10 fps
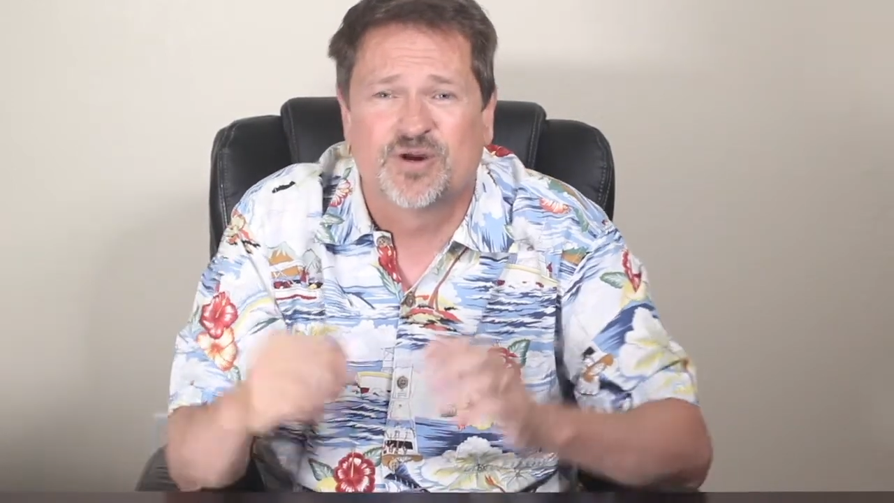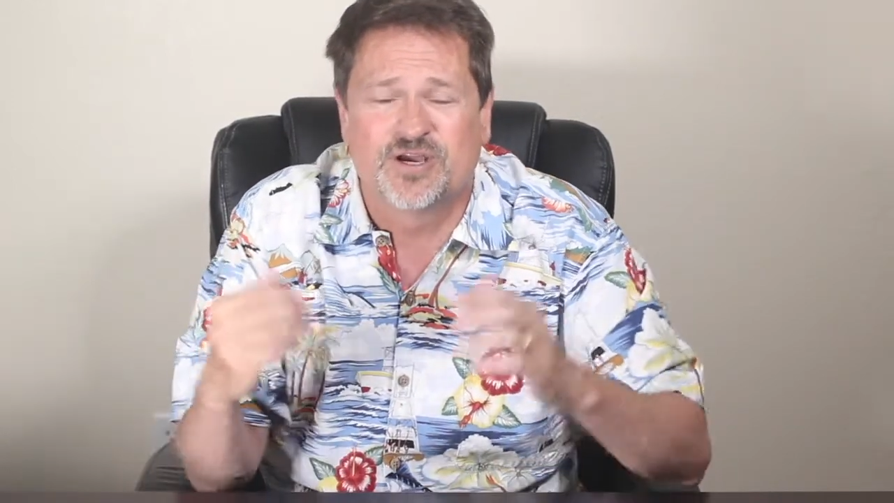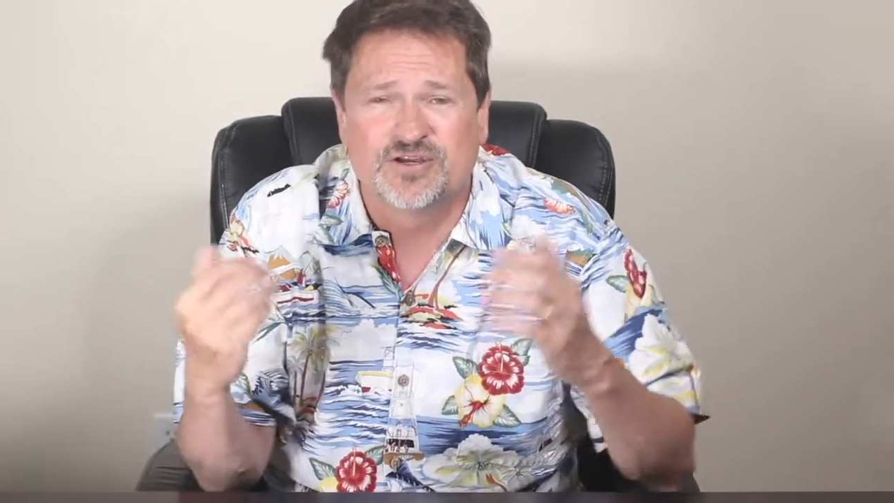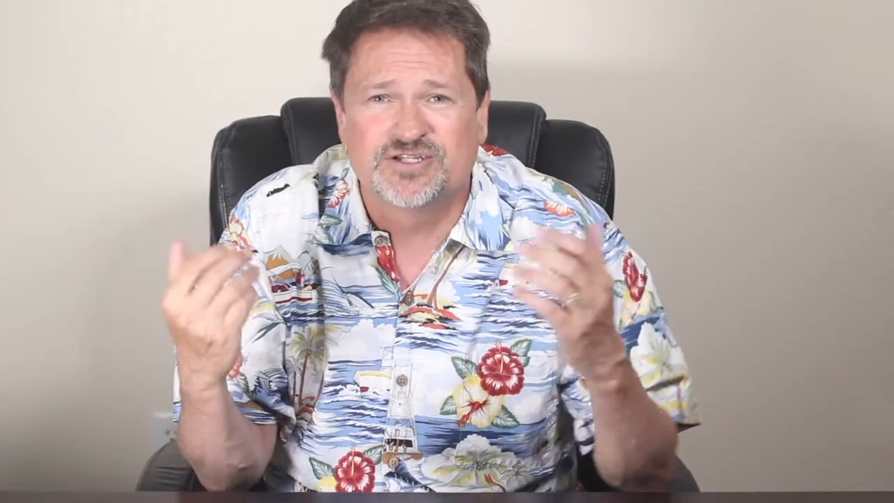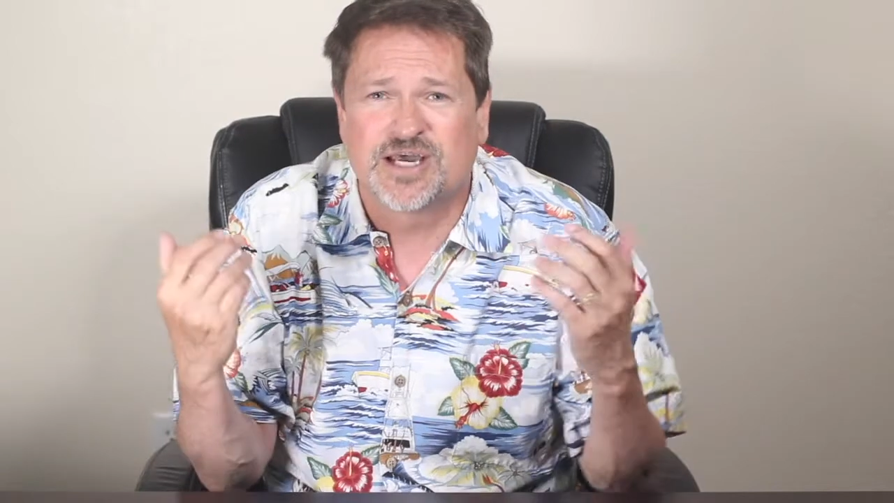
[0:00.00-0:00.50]
What
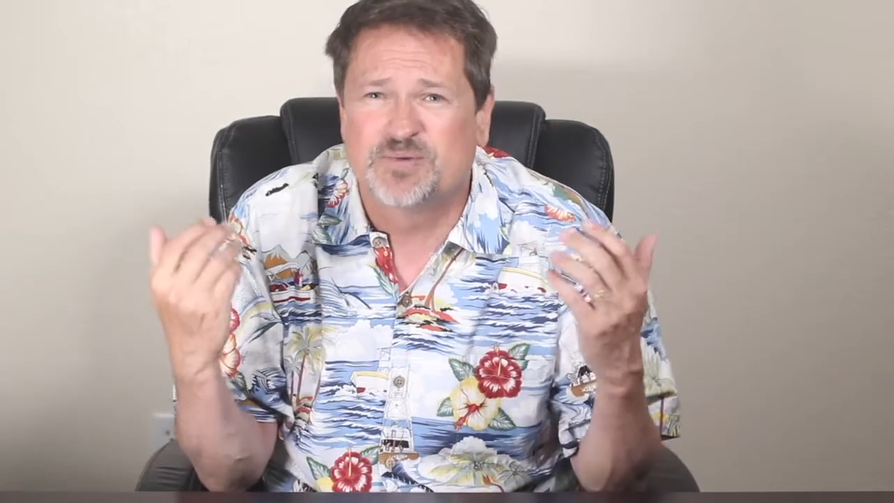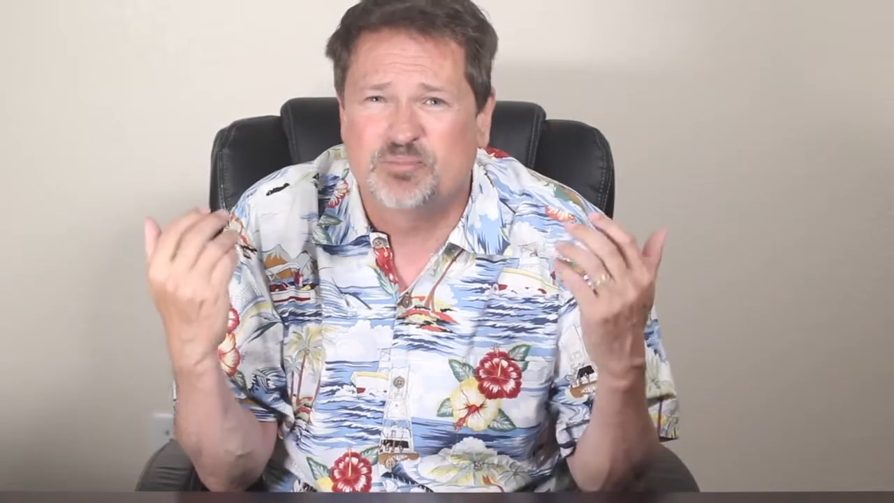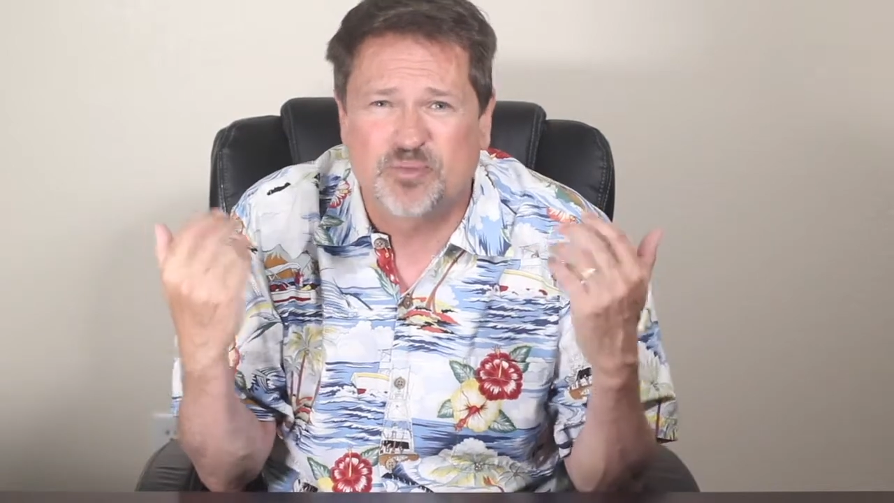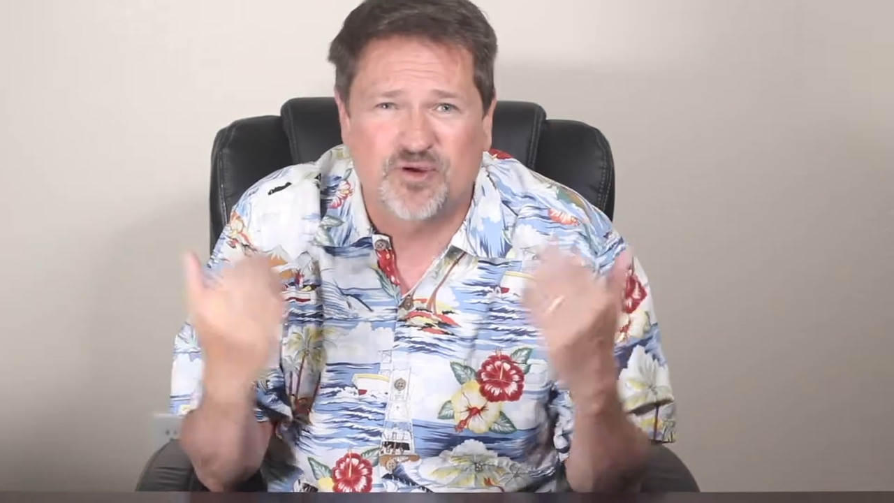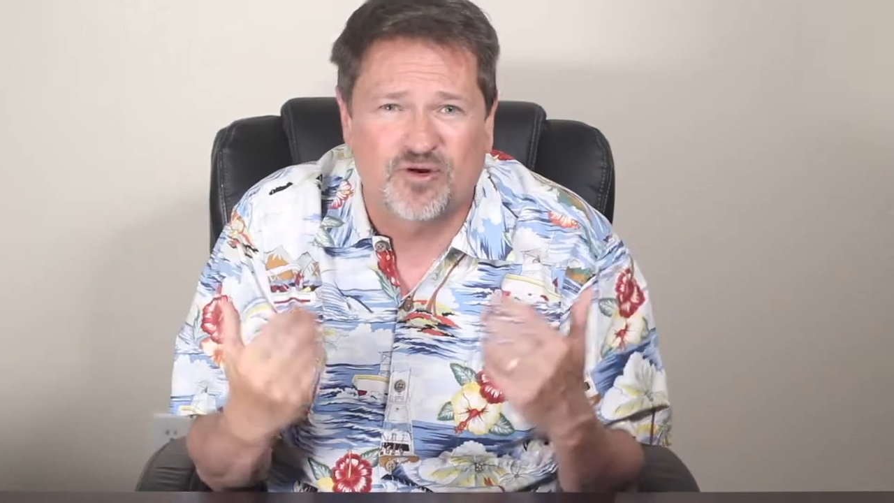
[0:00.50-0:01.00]
a good time
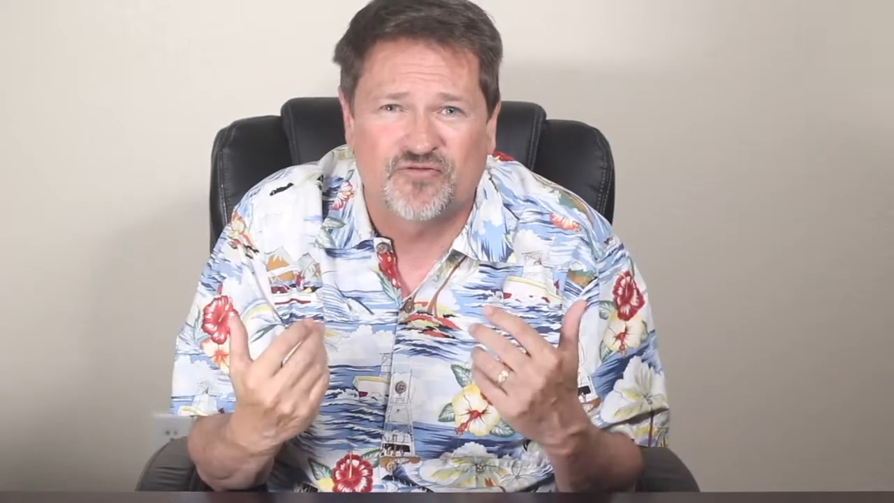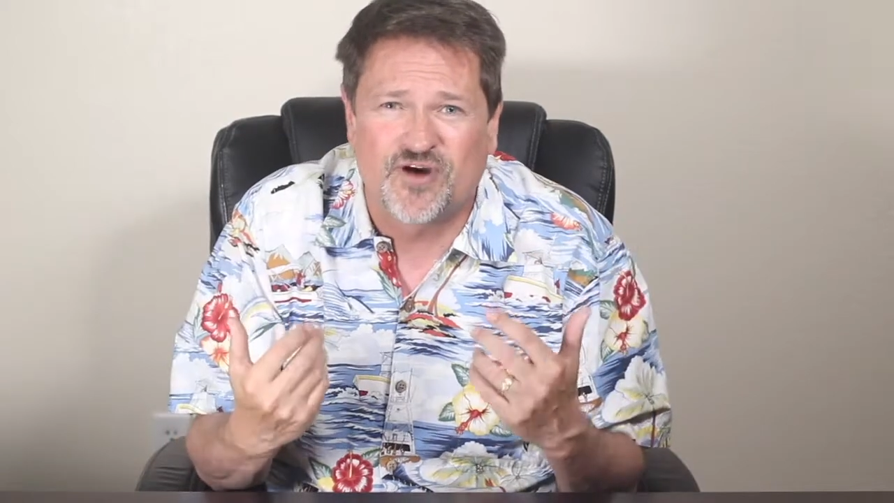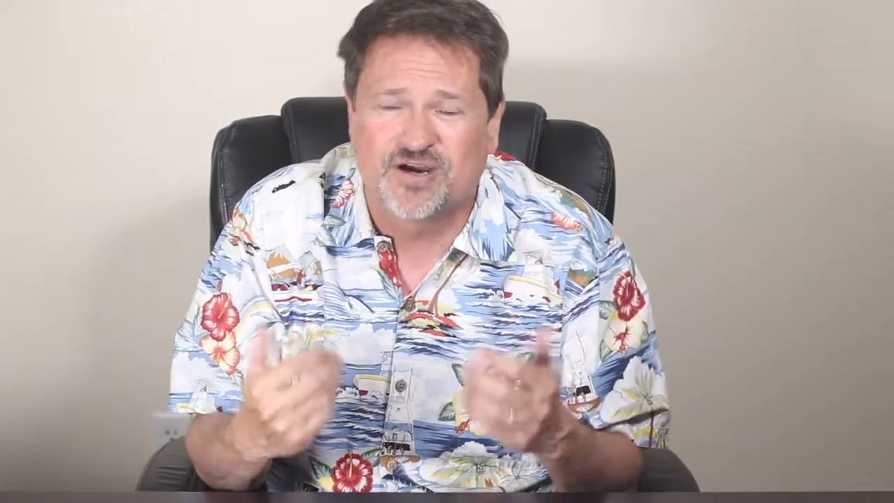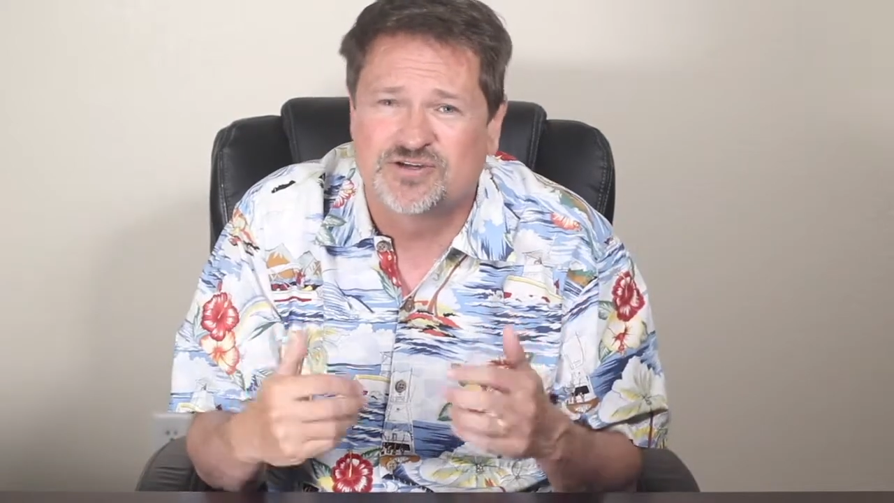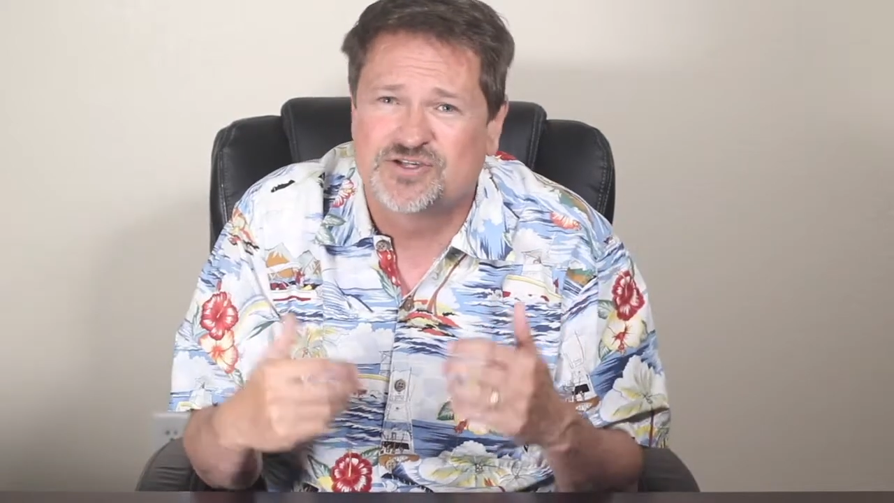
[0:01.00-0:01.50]
to
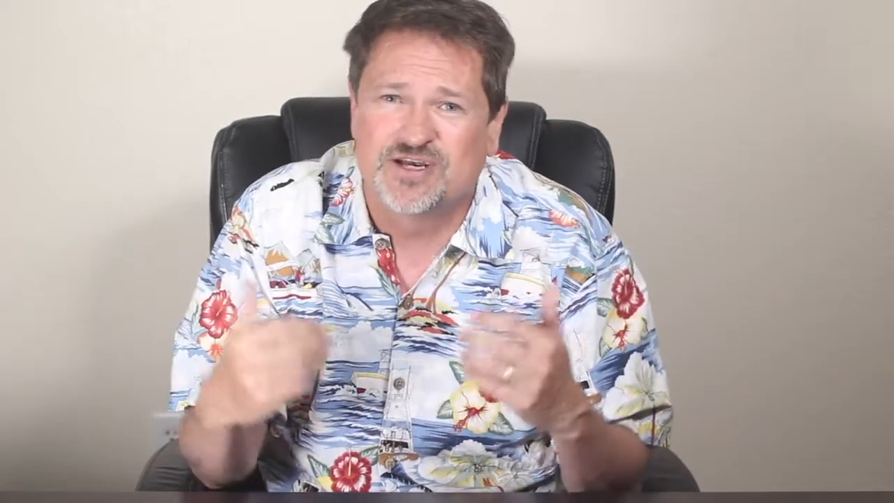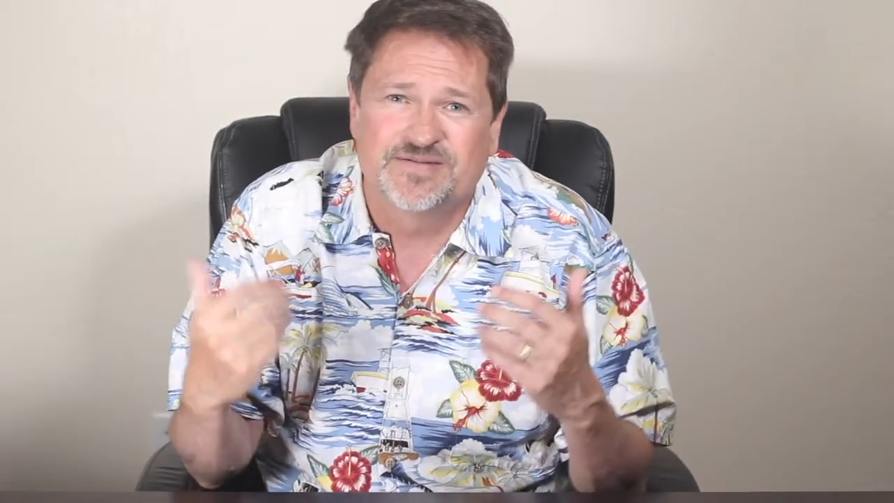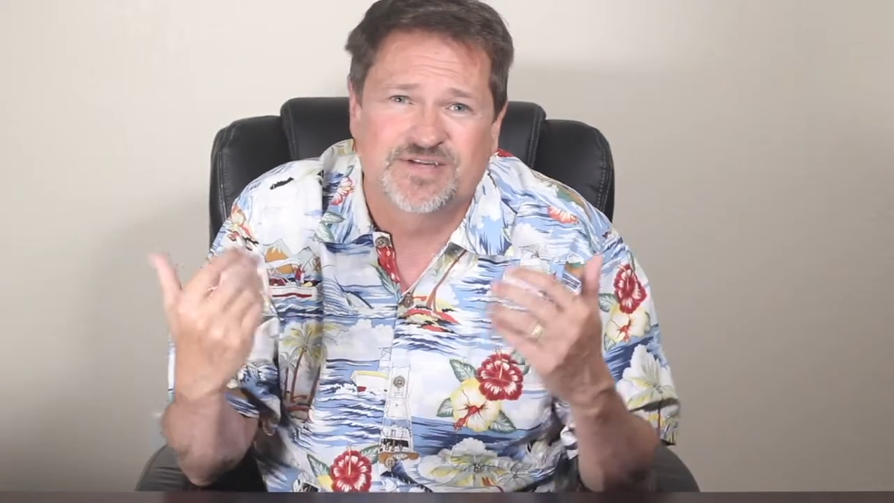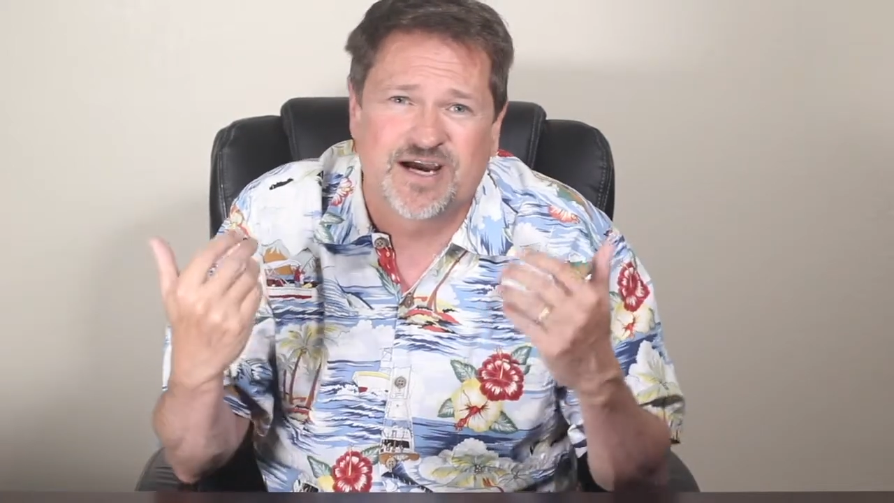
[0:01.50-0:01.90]
purify ourselves.